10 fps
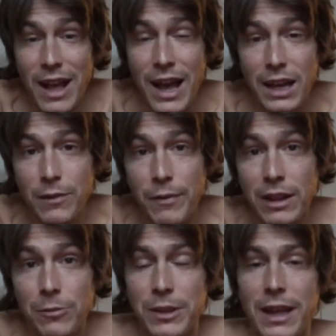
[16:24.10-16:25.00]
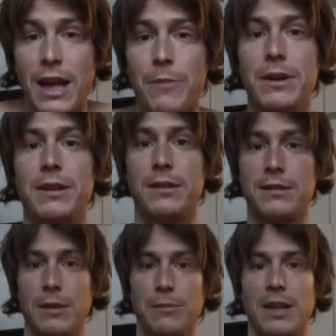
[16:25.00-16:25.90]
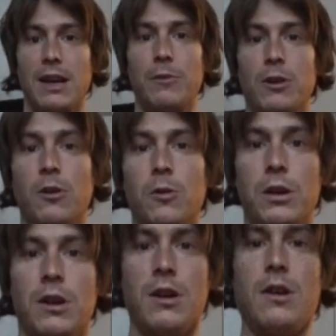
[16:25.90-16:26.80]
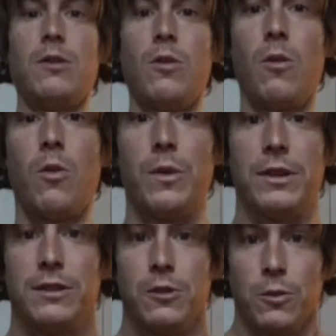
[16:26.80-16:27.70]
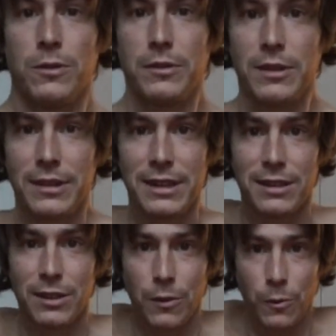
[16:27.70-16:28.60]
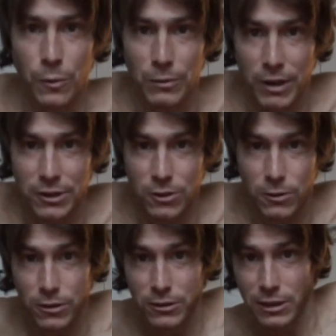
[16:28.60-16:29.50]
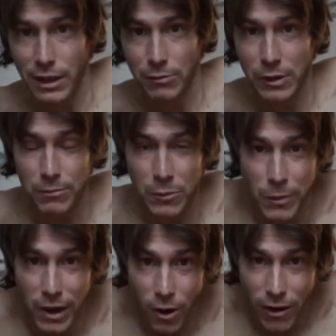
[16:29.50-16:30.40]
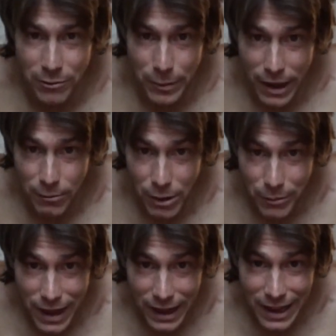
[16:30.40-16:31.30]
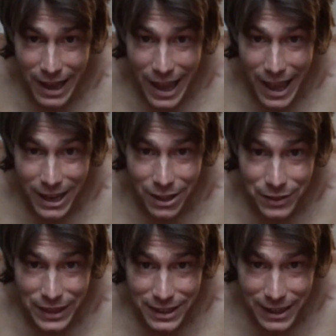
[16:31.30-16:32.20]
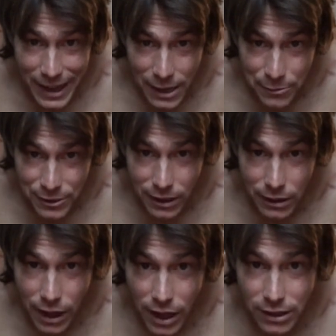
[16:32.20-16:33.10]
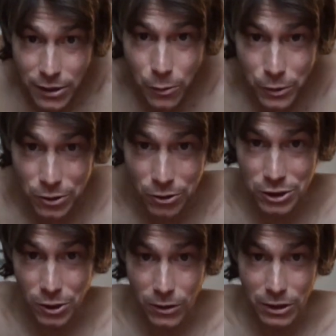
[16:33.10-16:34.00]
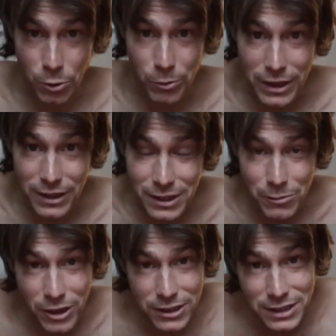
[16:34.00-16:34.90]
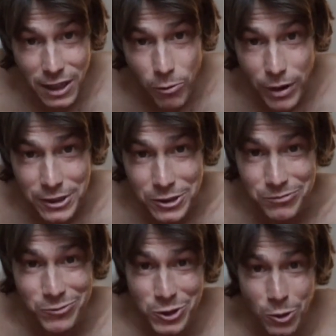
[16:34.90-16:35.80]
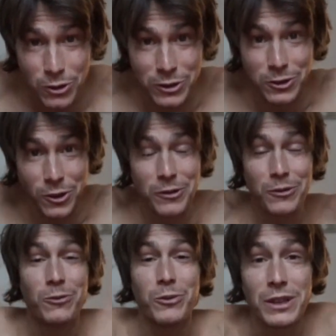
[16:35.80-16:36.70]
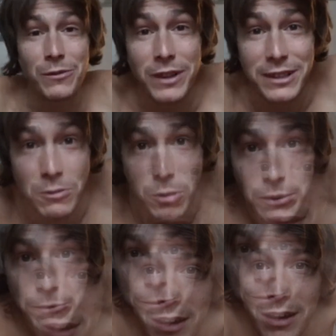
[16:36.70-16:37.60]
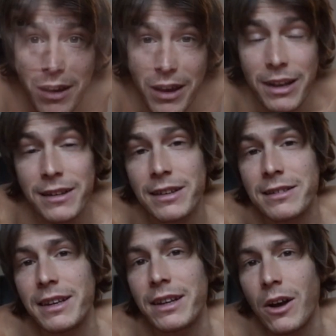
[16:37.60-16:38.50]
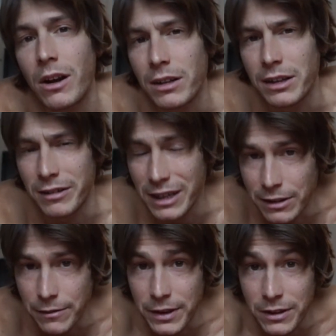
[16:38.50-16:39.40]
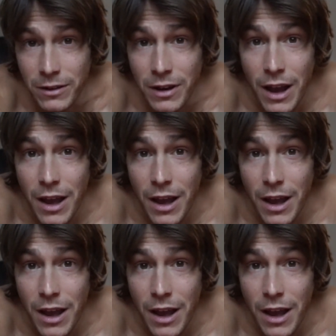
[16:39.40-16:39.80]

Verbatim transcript: I developed the habit some time ago to always do this with my shoulders, like my arms behind my back. And I think that helps a lot with your shoulder mobility because now my sh shoulders are really flexible. And as I said earlier in the video,